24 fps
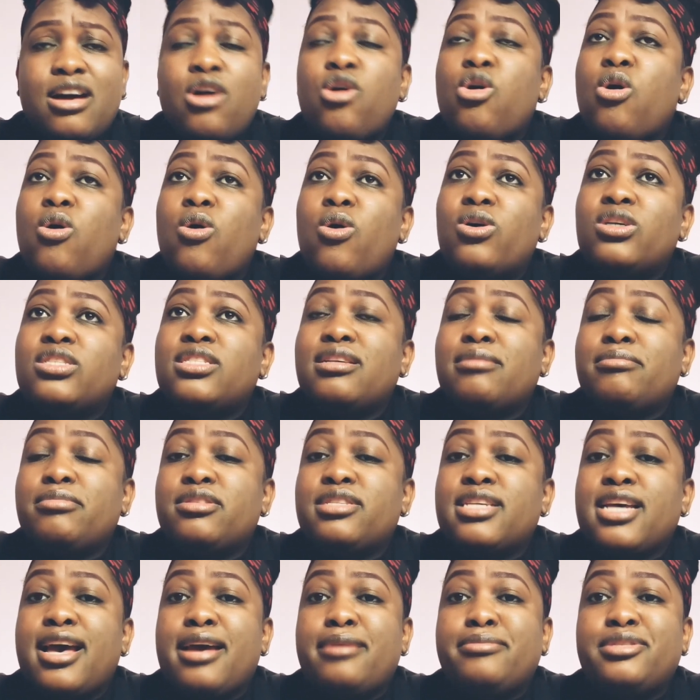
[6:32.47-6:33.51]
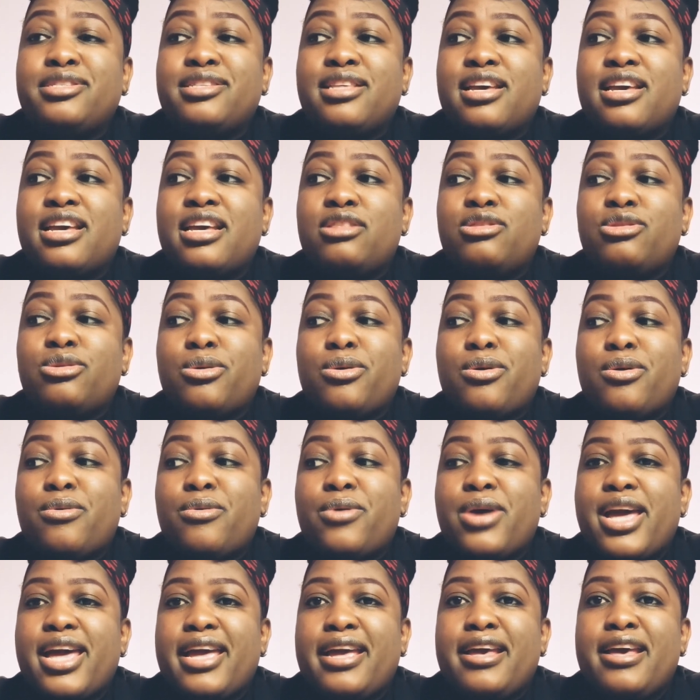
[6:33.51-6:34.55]
Or sometimes they can throw
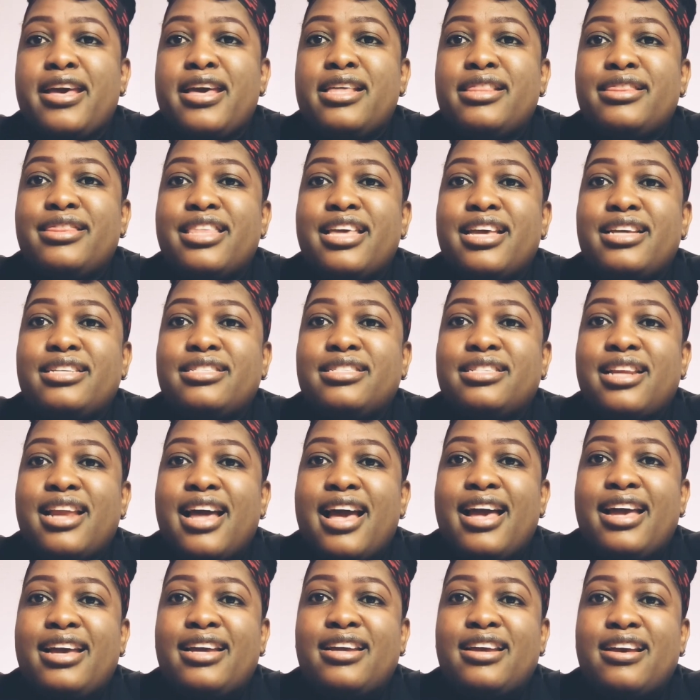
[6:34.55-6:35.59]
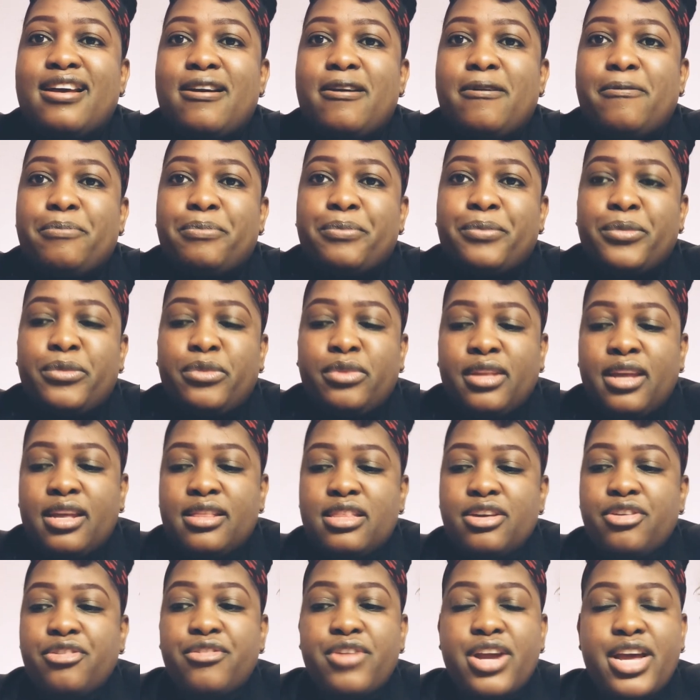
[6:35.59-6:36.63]
away things like
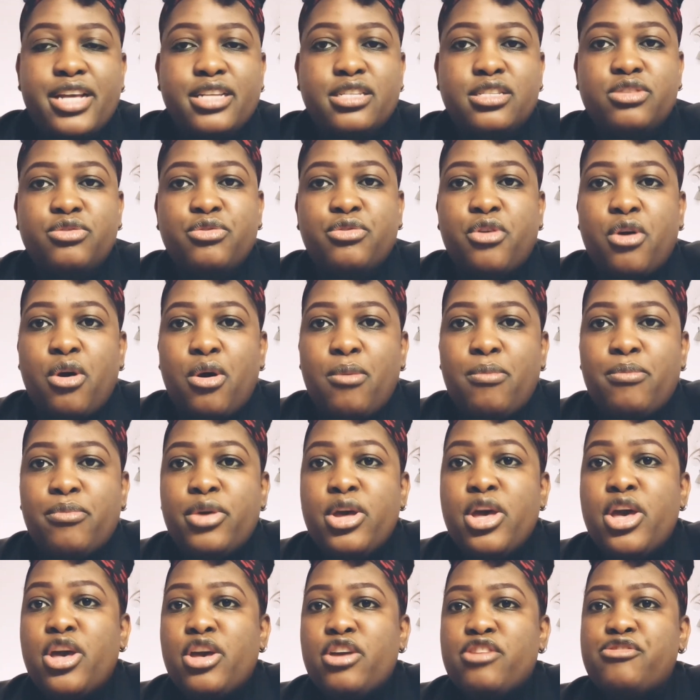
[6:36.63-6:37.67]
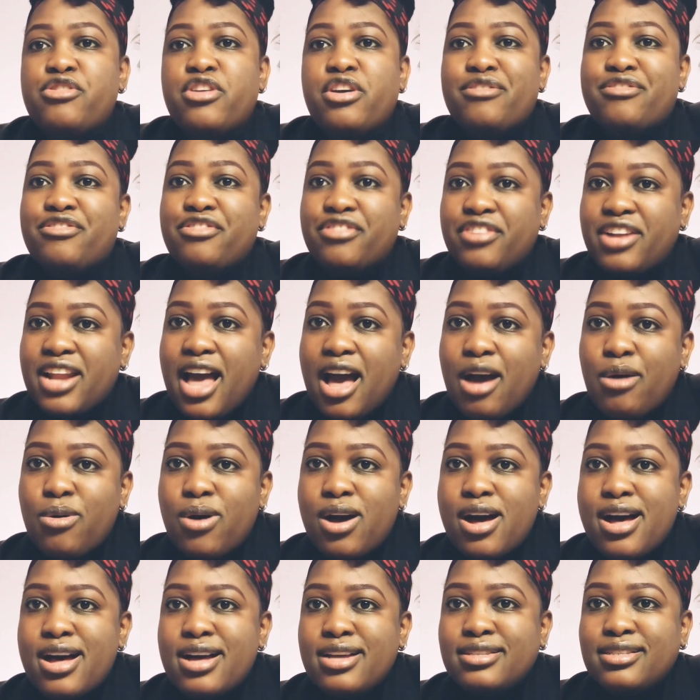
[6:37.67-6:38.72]
the rest from, if you have
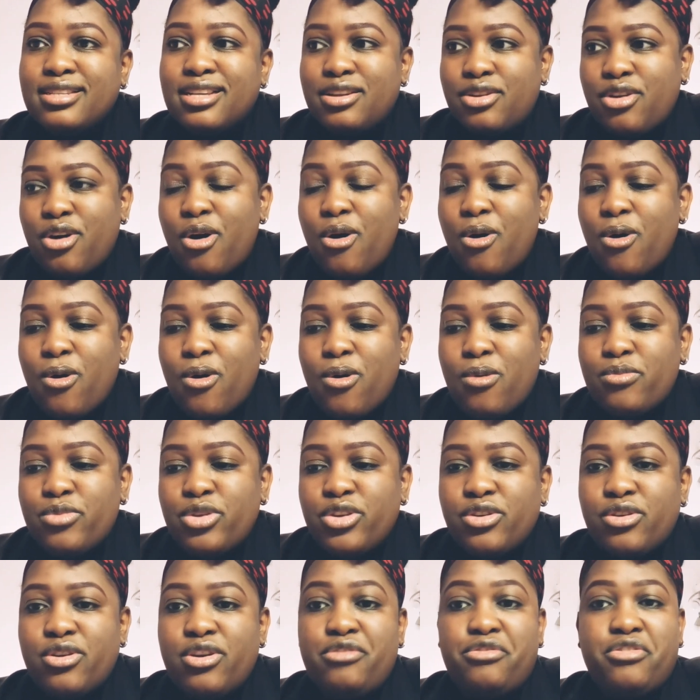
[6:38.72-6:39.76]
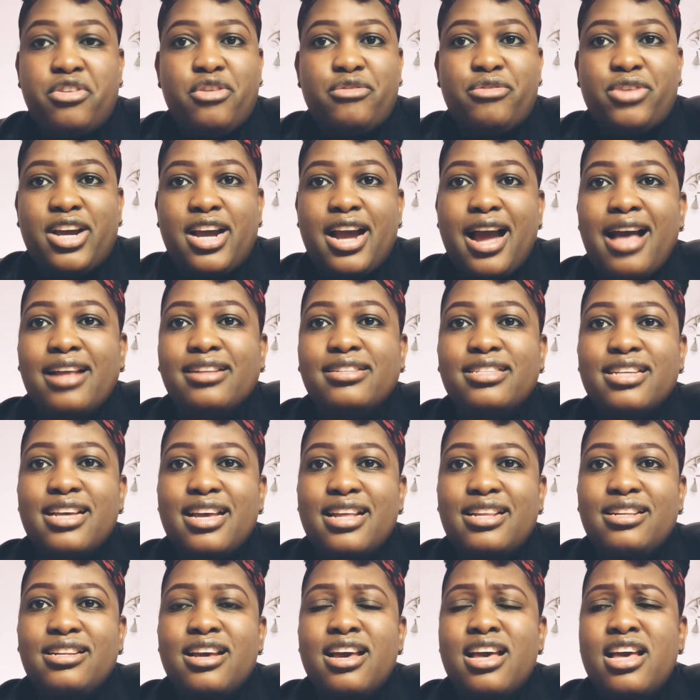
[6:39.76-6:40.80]
flowers at home, if you have a
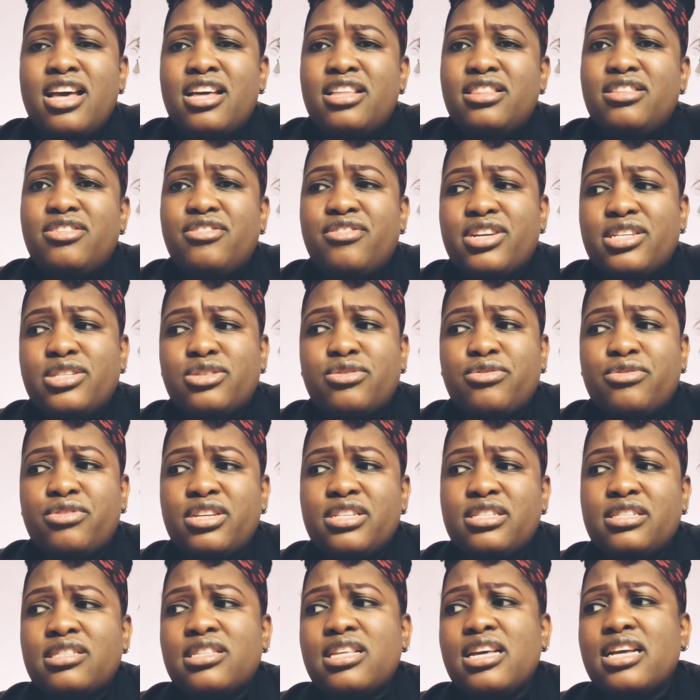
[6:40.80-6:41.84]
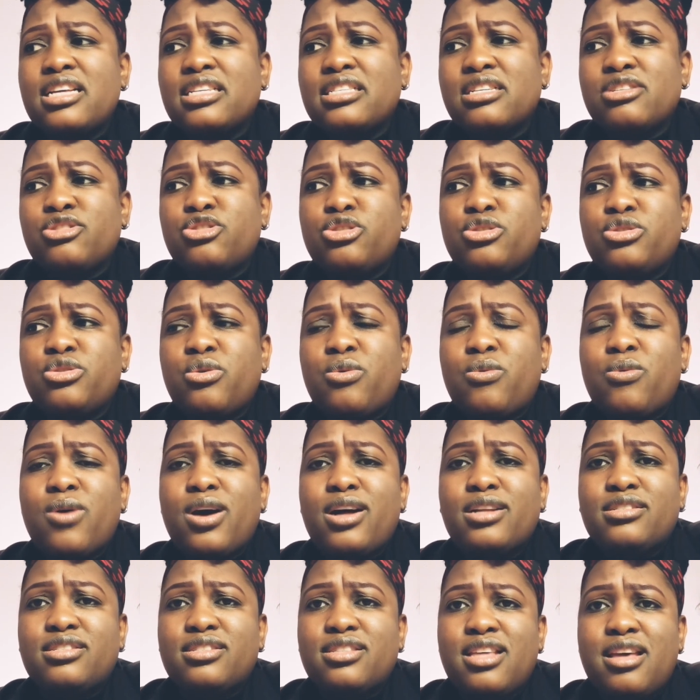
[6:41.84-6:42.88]
garden, the rest of these things and you don't
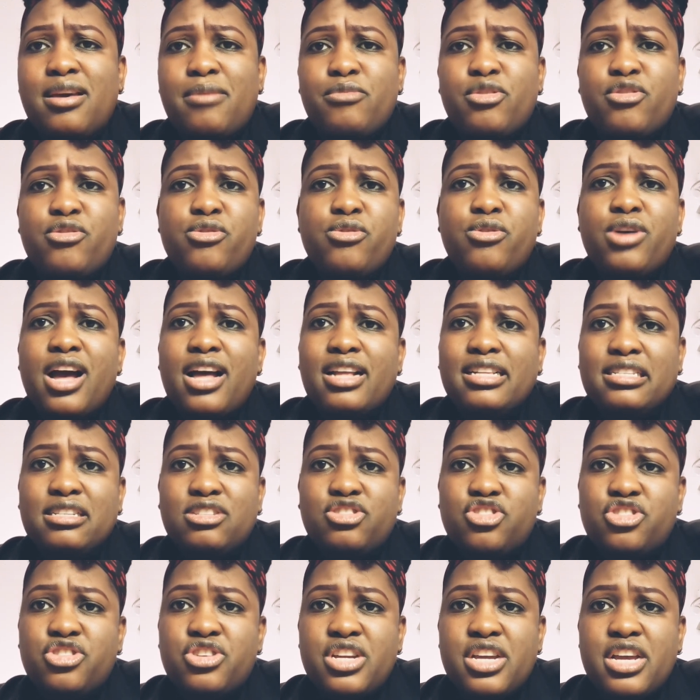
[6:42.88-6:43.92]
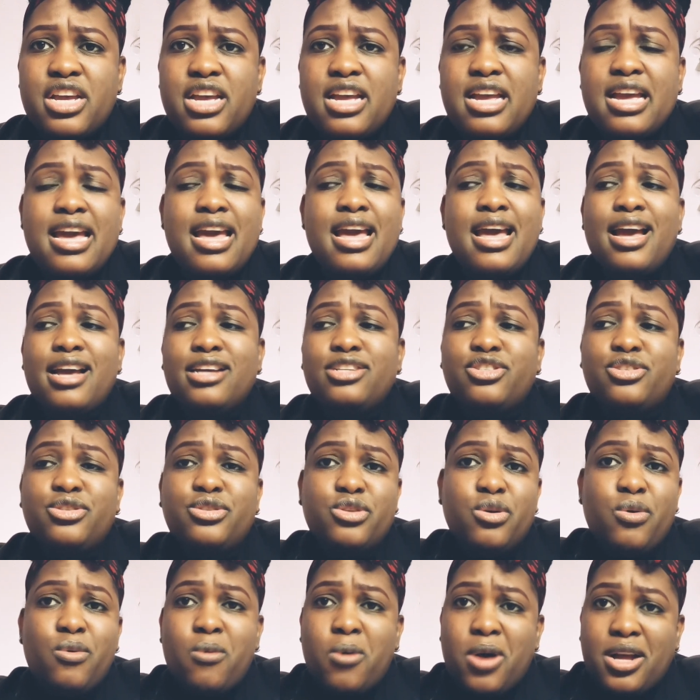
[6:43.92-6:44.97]
want them. If you cut a tree and you
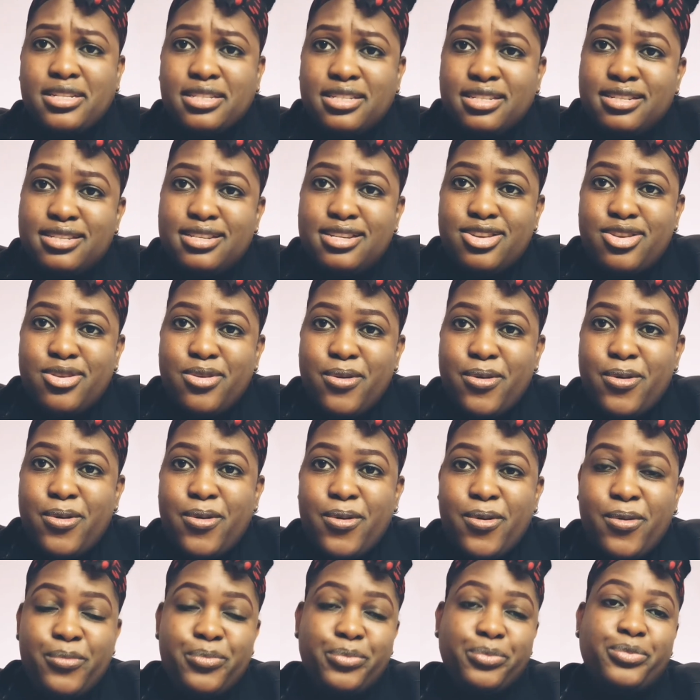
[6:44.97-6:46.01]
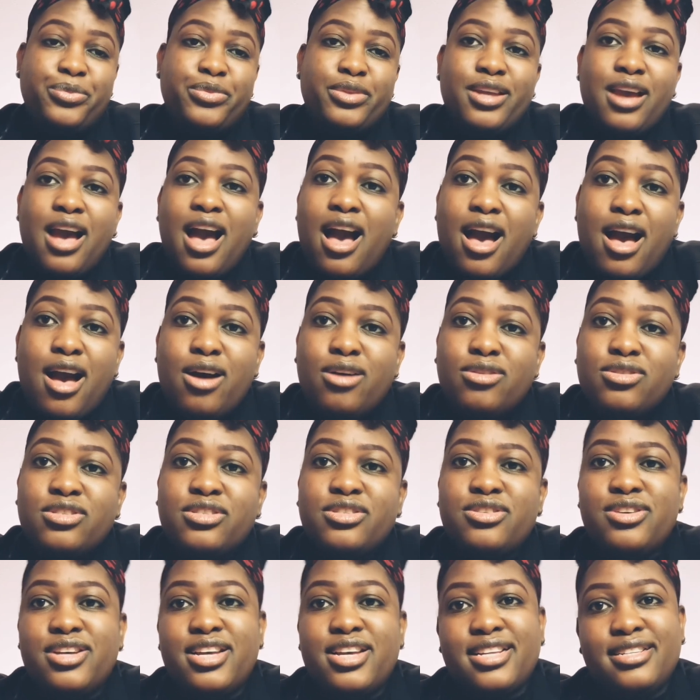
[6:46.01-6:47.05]
don't want it in your
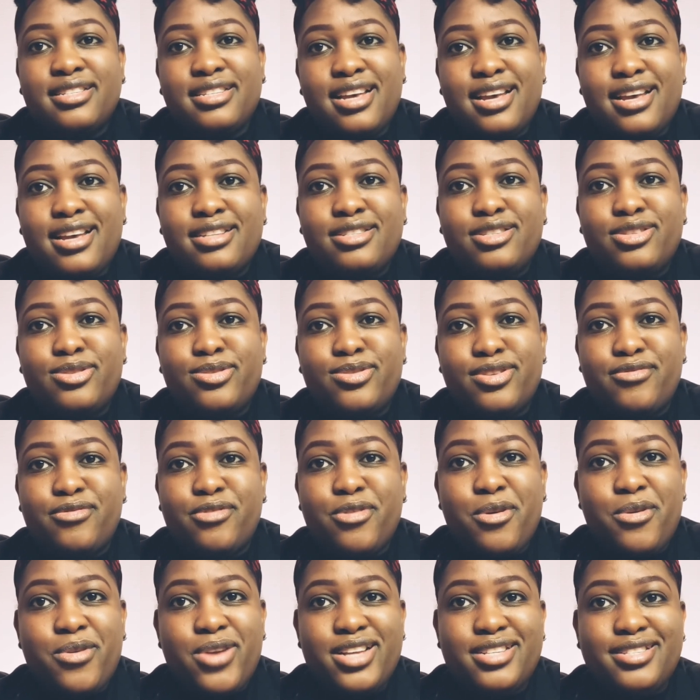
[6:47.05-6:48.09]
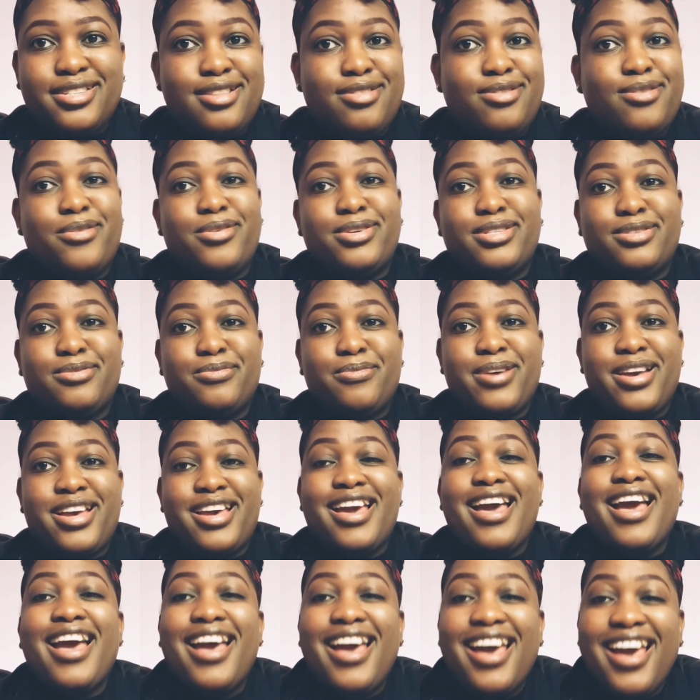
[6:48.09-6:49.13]
house, you can take it to the forest and throw it away.